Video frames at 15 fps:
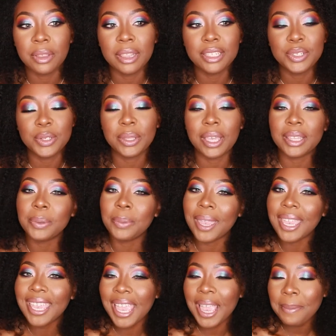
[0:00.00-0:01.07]
do like the way
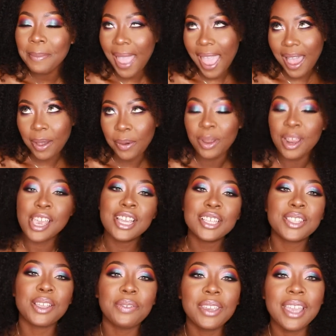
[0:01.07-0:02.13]
it came out. So
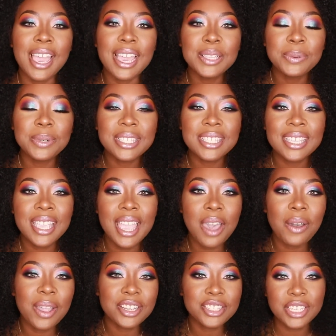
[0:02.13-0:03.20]
if you guys want to see how
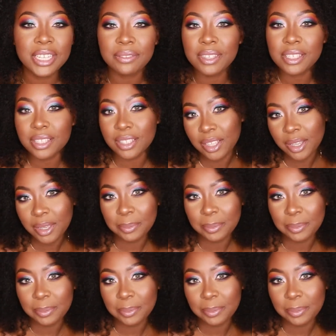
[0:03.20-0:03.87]
I achieve this look,